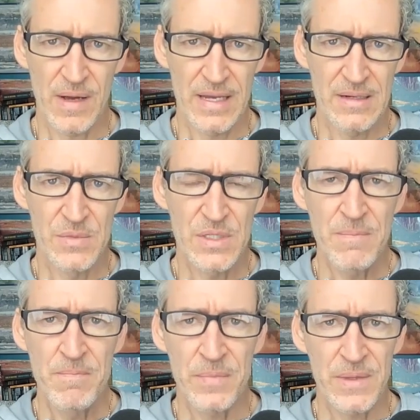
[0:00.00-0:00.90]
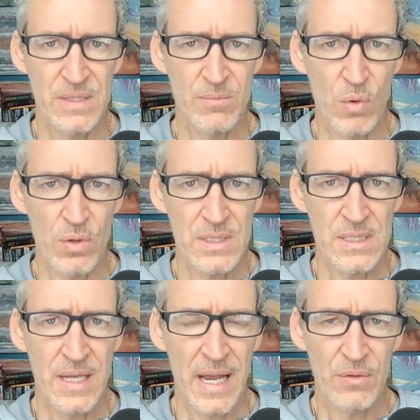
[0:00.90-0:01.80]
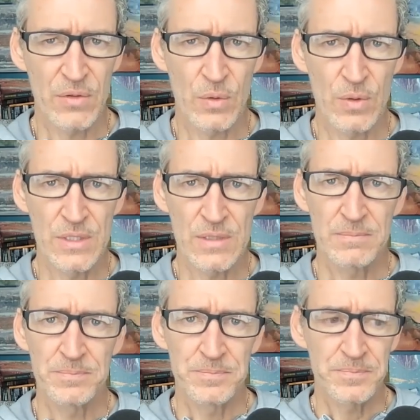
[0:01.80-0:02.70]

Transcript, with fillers: items, sports, outdoors,